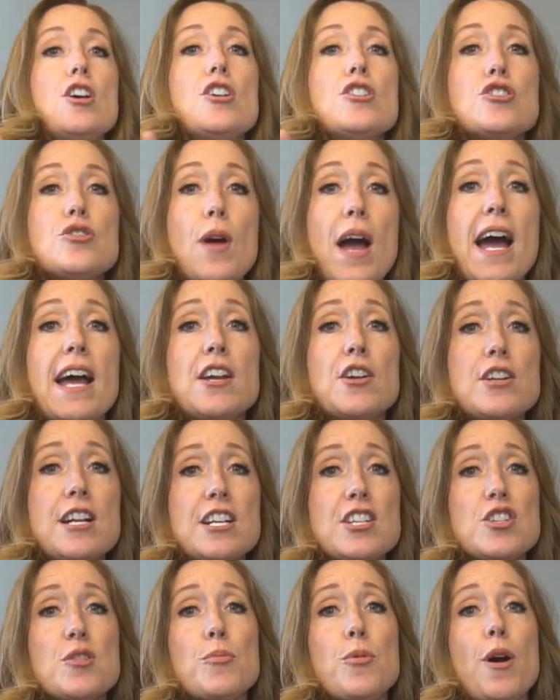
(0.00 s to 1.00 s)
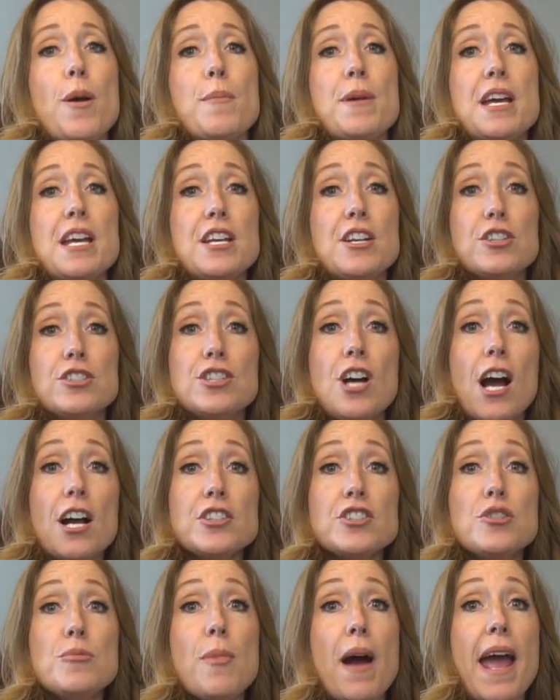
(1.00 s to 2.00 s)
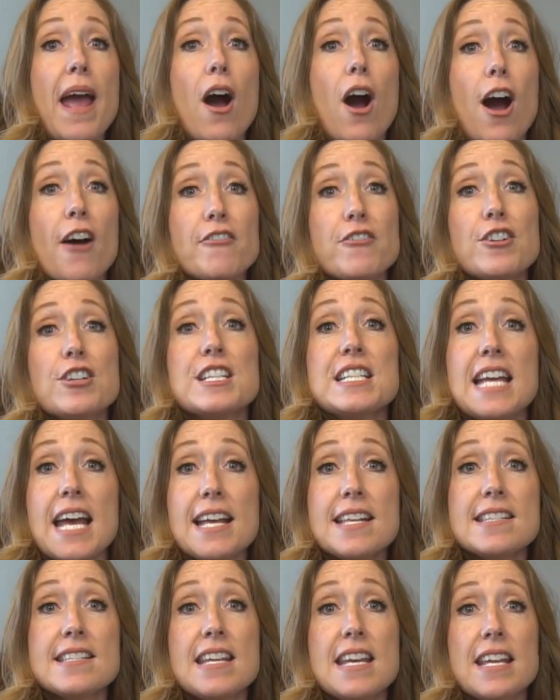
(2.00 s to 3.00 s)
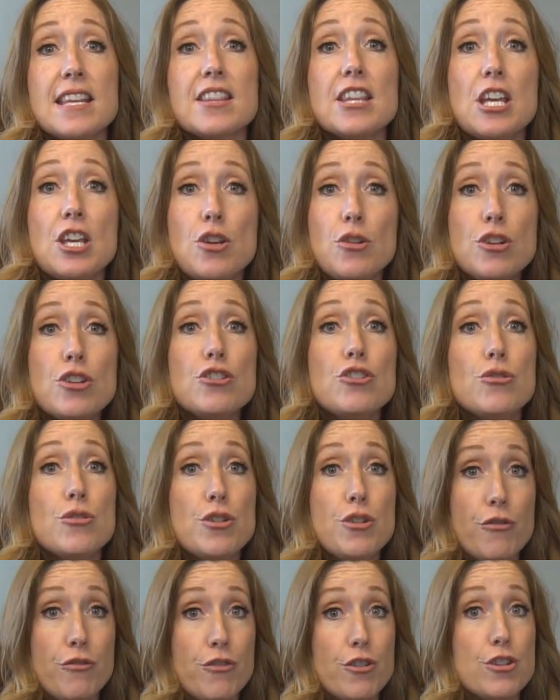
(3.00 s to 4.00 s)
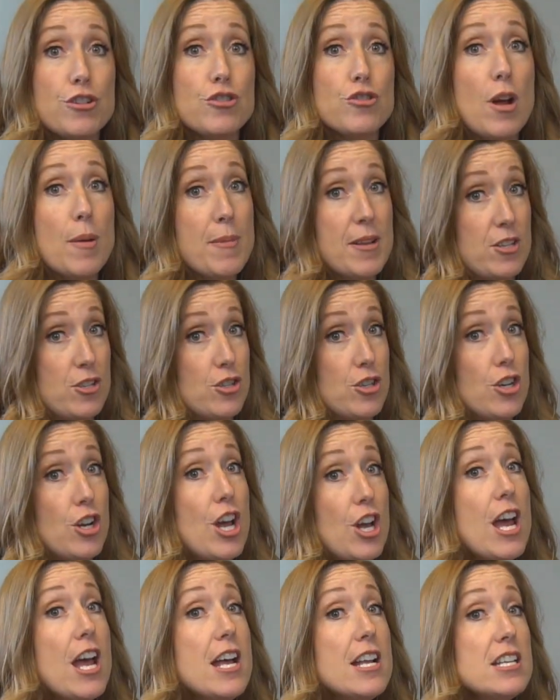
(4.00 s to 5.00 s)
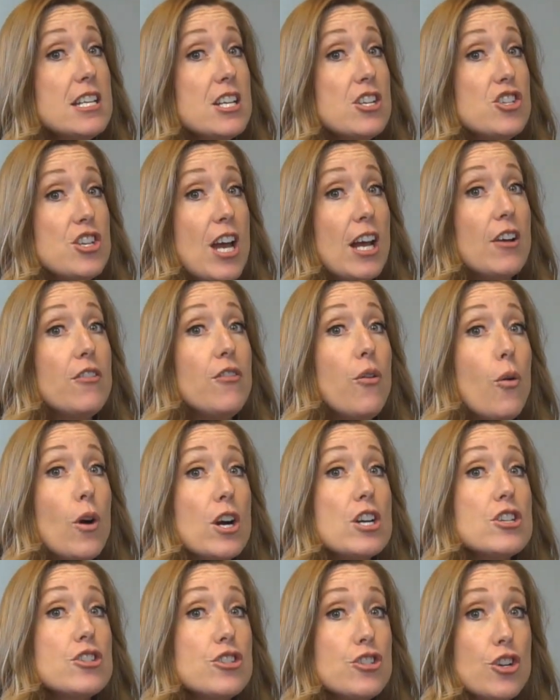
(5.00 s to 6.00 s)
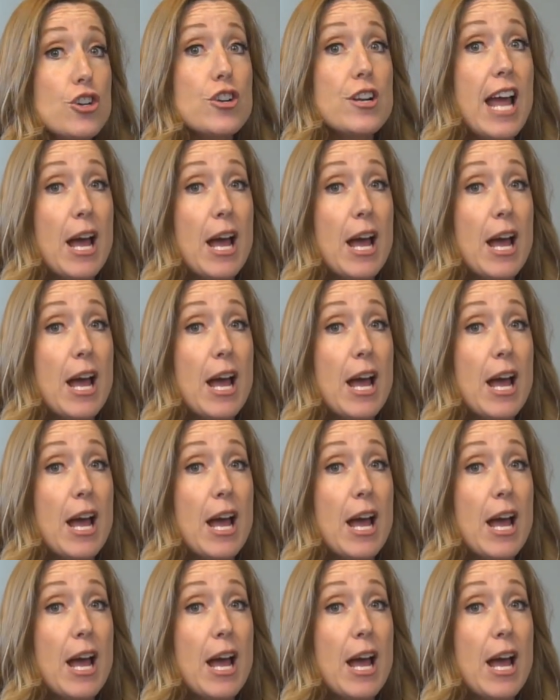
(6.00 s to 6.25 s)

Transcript: So at your next appointment, your doctor might offer testing that you can do in your first trimester to check for certain